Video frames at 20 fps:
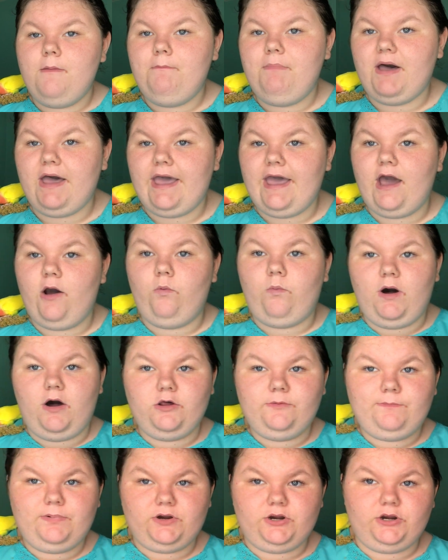but a
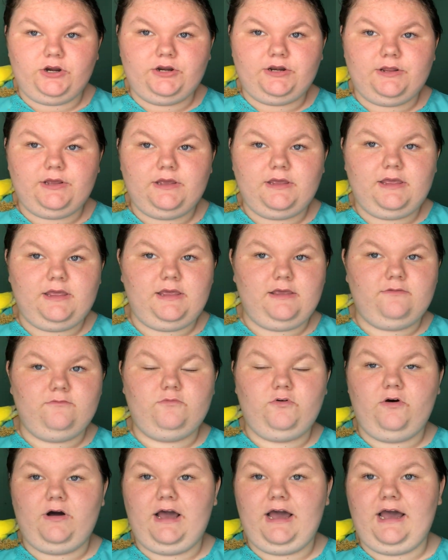wild bird
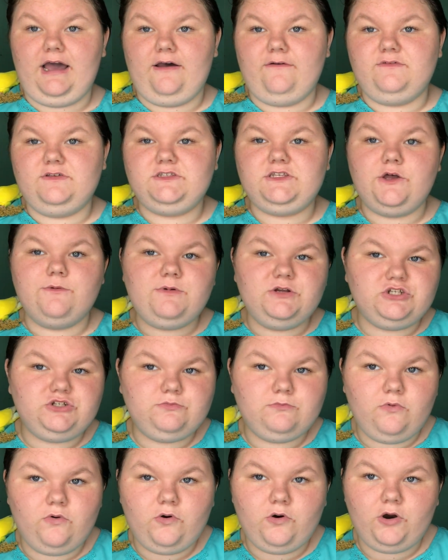will have so much
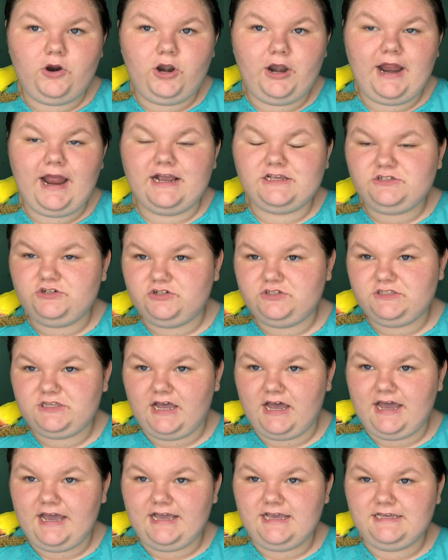more
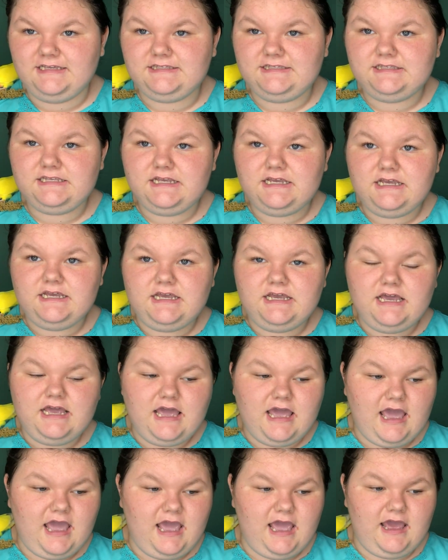exercise
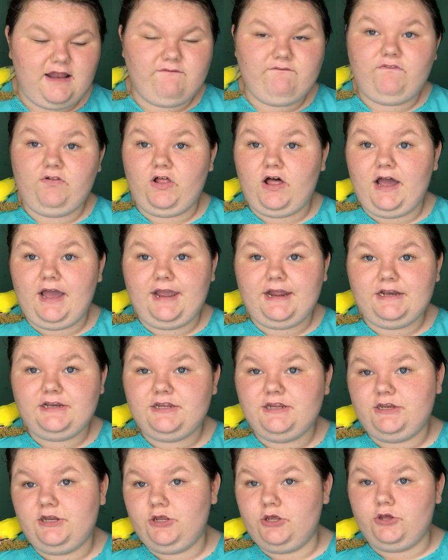and flying
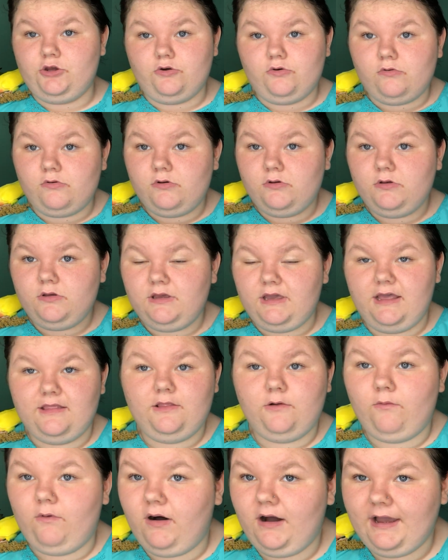to do in
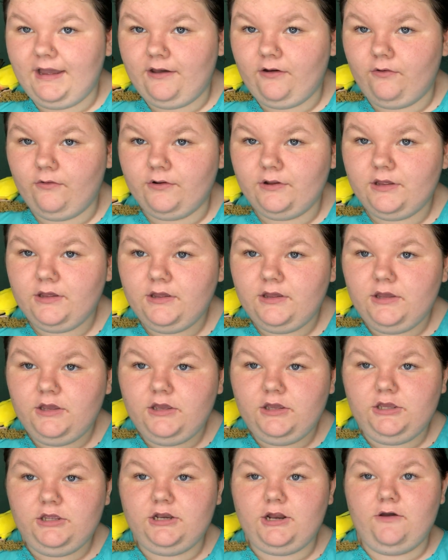the wild.
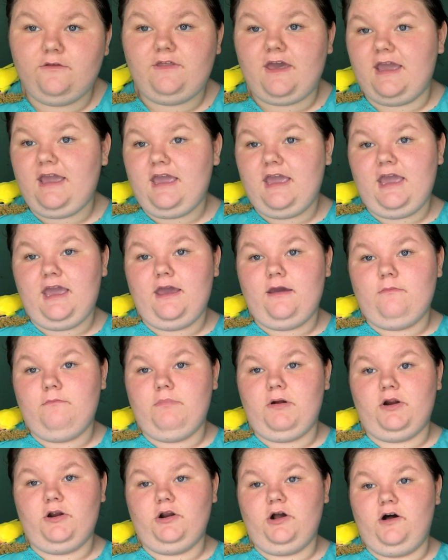They can't
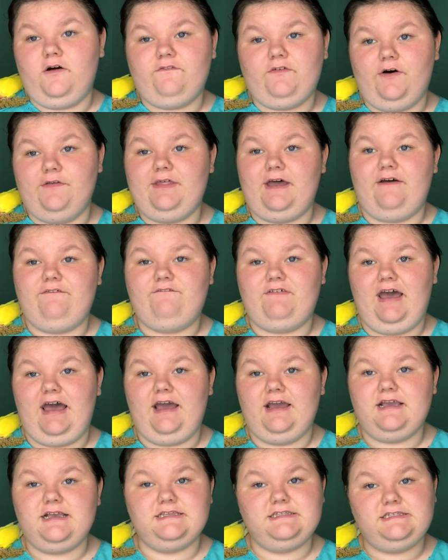burn off all that
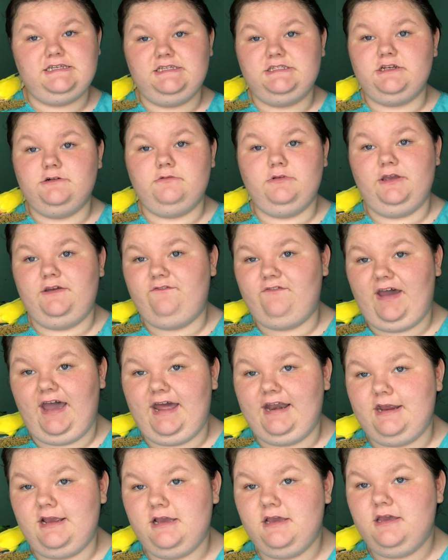fat because seeds are really
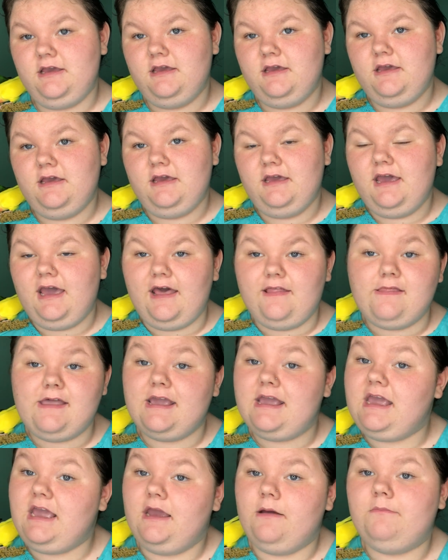fatty, and
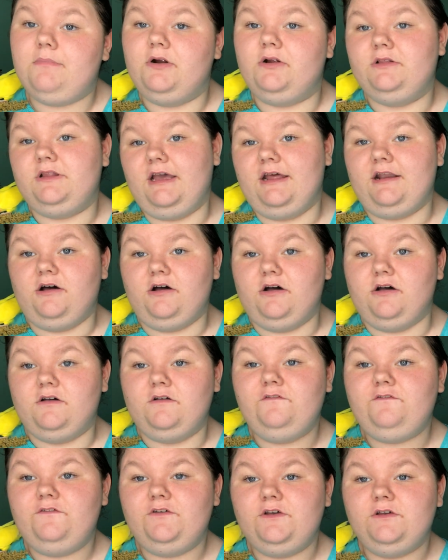they can't burn that
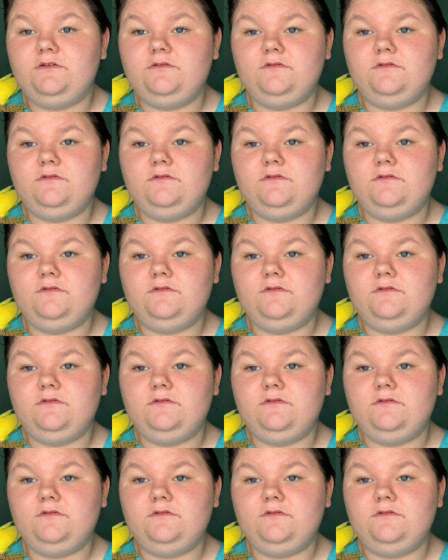off.